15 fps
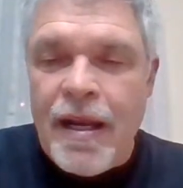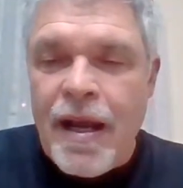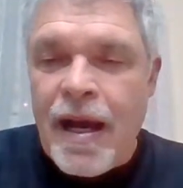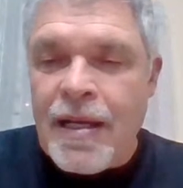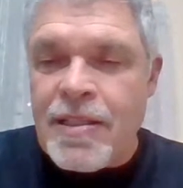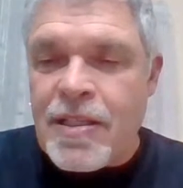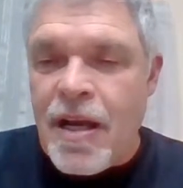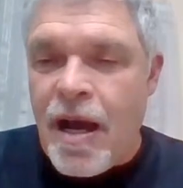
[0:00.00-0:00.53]
in
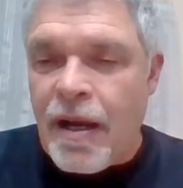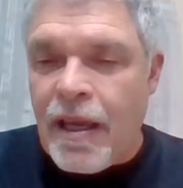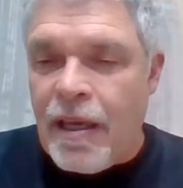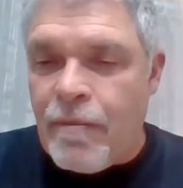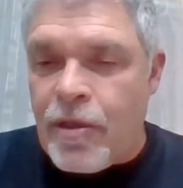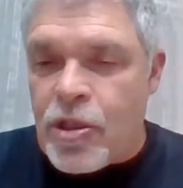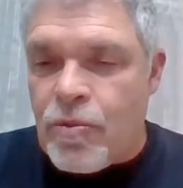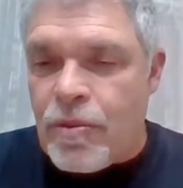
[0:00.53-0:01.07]
ice
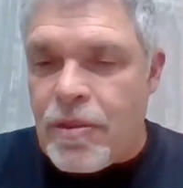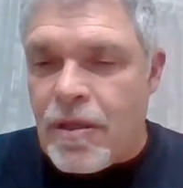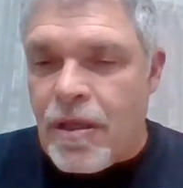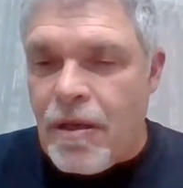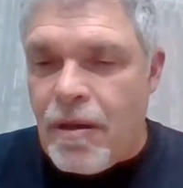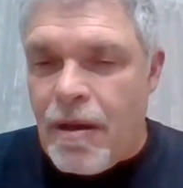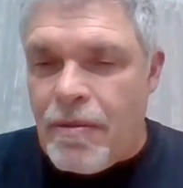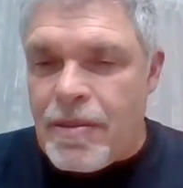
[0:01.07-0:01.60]
hockey? Which one?
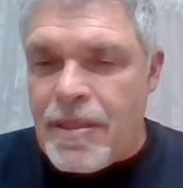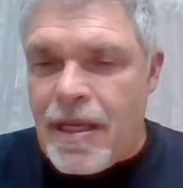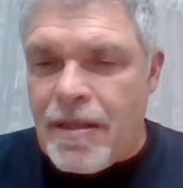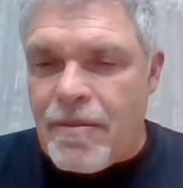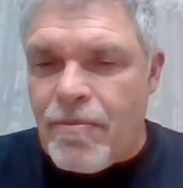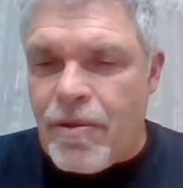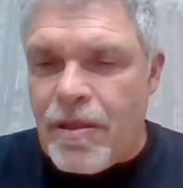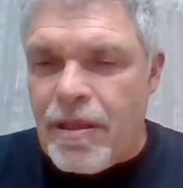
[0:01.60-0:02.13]
How is
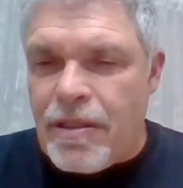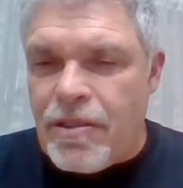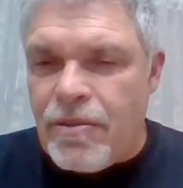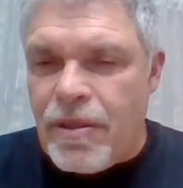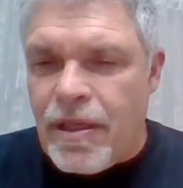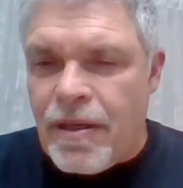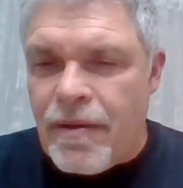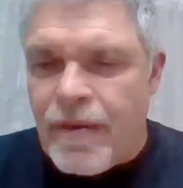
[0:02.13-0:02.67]
that? What did I
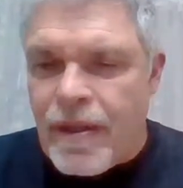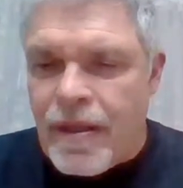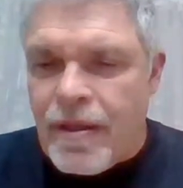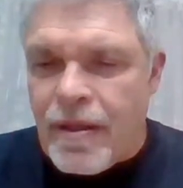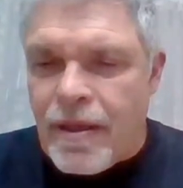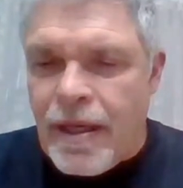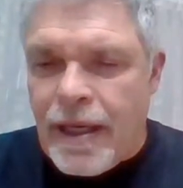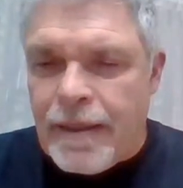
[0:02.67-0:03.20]
do here?
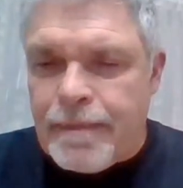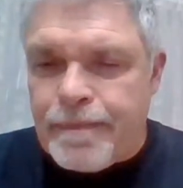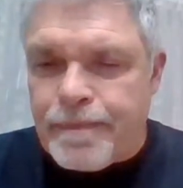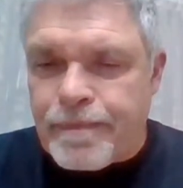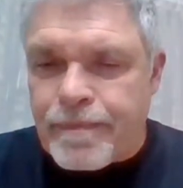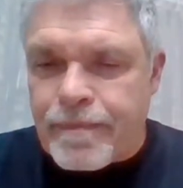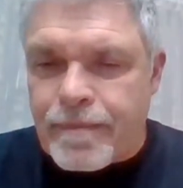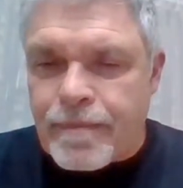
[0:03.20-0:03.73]
Okay.